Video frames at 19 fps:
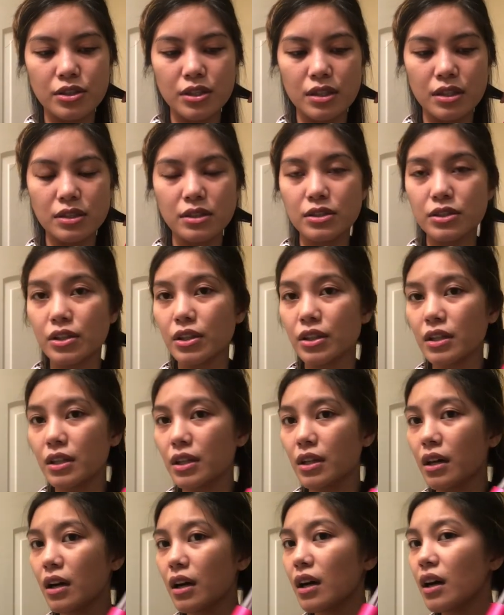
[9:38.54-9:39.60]
just turn
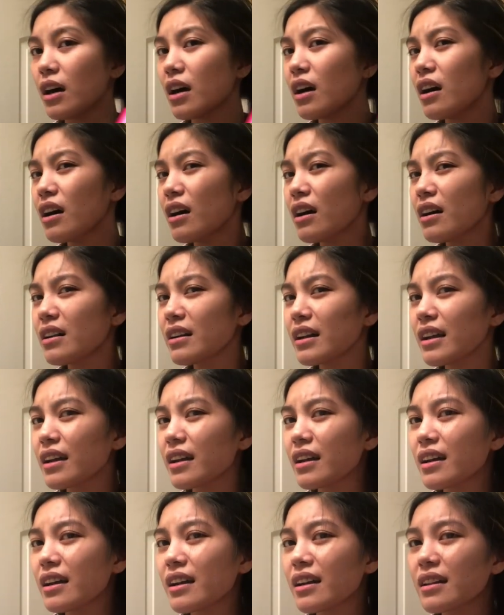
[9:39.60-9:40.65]
it on
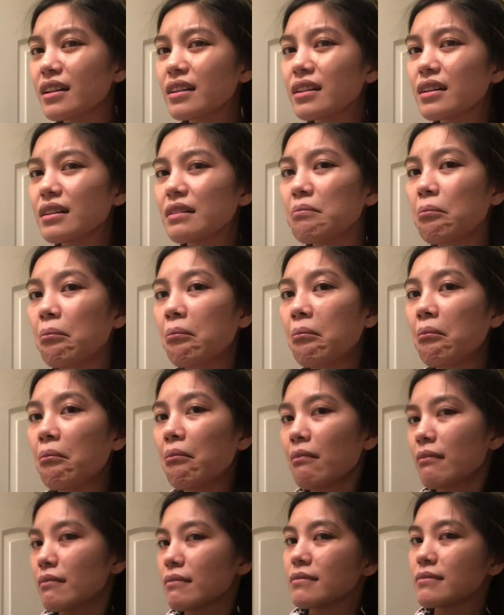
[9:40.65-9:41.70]
and
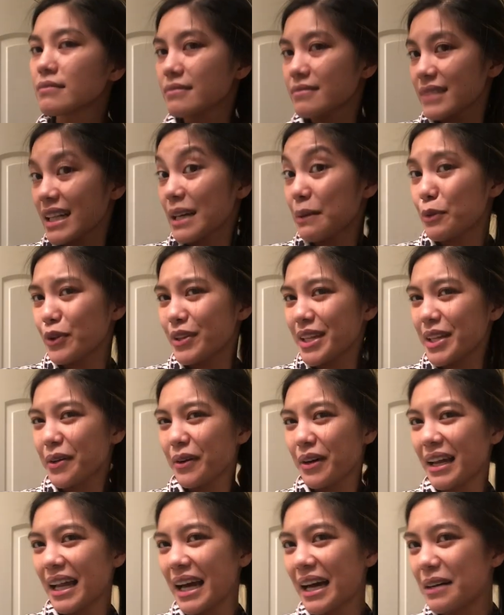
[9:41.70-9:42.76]
yun, hindi
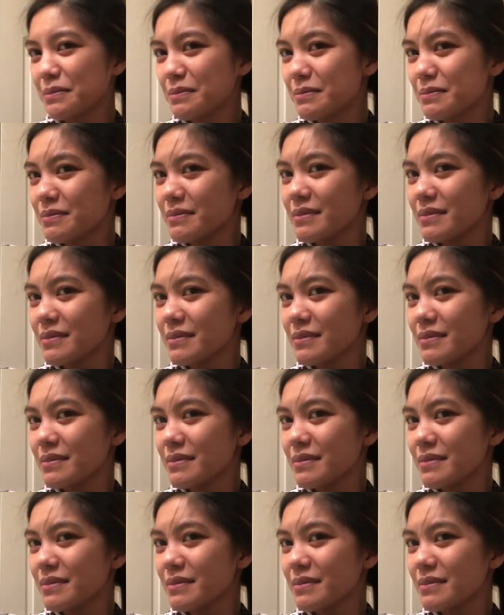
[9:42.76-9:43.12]
ko alam.